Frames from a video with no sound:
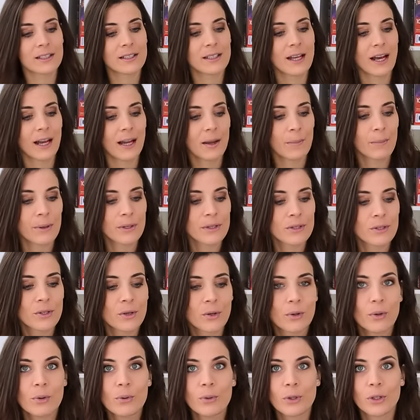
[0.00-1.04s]
entire
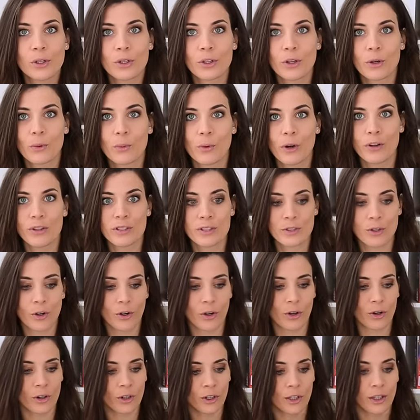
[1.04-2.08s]
puzzle, you know, where it's
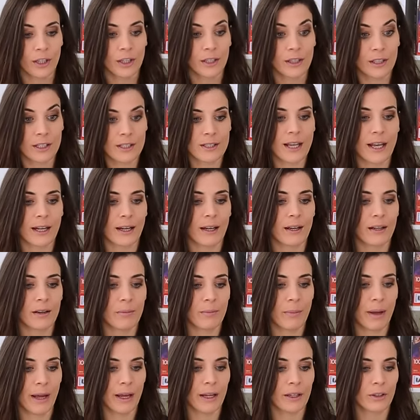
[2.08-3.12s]
got the
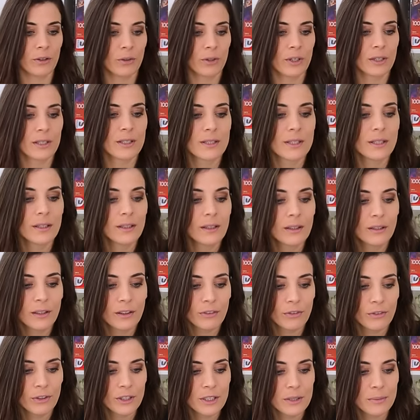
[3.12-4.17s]
second bag, you can see the
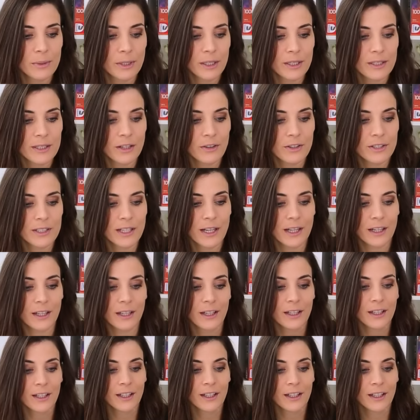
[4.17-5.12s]
difference because there is like